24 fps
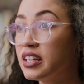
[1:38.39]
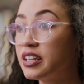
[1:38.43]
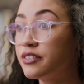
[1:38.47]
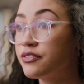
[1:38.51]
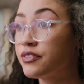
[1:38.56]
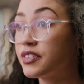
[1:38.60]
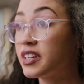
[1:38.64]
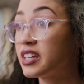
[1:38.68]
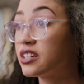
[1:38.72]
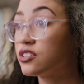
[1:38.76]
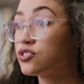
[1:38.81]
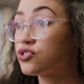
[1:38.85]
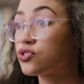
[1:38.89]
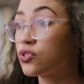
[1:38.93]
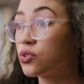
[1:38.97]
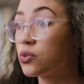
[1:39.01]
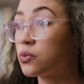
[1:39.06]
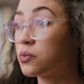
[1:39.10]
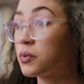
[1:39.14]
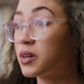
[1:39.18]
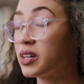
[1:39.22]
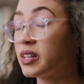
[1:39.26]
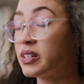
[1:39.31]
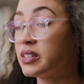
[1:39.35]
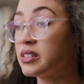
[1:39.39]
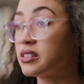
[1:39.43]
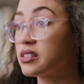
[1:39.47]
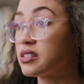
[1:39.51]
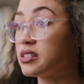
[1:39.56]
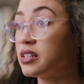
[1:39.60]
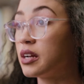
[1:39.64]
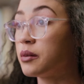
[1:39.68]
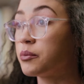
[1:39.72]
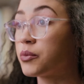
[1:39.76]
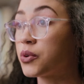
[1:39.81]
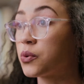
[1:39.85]
Evangel was
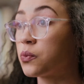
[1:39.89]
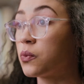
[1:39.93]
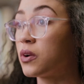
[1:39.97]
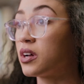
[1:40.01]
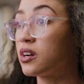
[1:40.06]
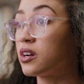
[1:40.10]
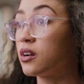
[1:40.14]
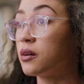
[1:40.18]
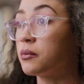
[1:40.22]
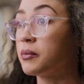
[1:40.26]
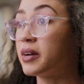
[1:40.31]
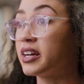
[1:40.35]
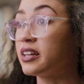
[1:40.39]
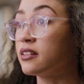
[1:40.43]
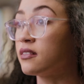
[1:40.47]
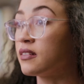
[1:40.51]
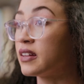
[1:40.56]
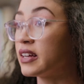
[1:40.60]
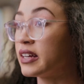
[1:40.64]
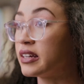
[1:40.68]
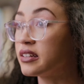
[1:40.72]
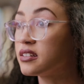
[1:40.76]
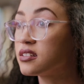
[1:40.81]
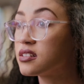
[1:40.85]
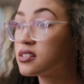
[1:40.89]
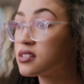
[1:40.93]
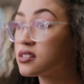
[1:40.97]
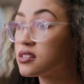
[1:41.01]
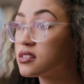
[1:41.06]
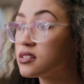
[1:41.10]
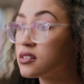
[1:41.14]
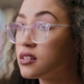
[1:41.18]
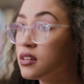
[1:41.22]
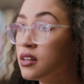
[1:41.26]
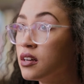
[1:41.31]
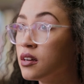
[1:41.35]
number one on my
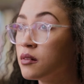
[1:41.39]
list,